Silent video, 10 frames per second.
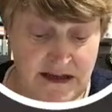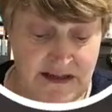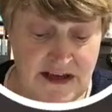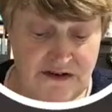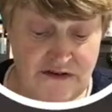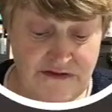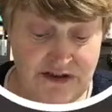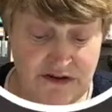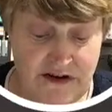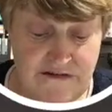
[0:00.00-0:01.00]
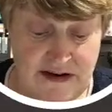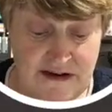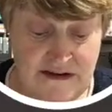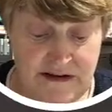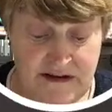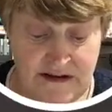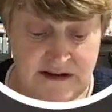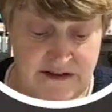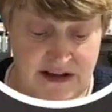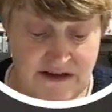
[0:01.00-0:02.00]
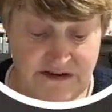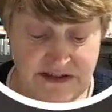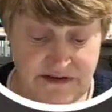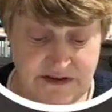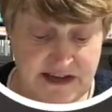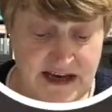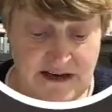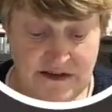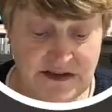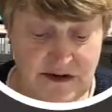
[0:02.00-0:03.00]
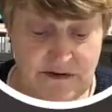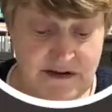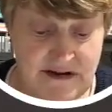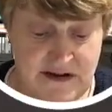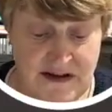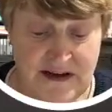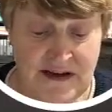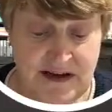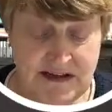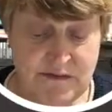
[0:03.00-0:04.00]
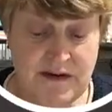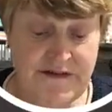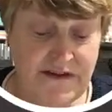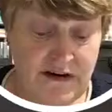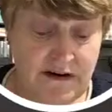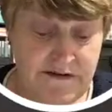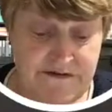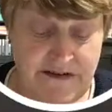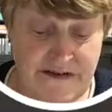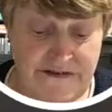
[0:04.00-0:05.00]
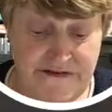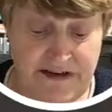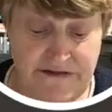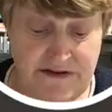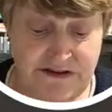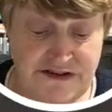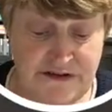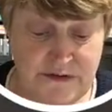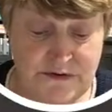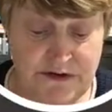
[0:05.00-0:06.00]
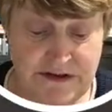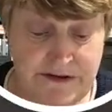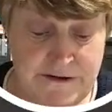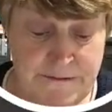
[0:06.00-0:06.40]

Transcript: They are not retiring. They are still staying, so it's one of our very favourite tools.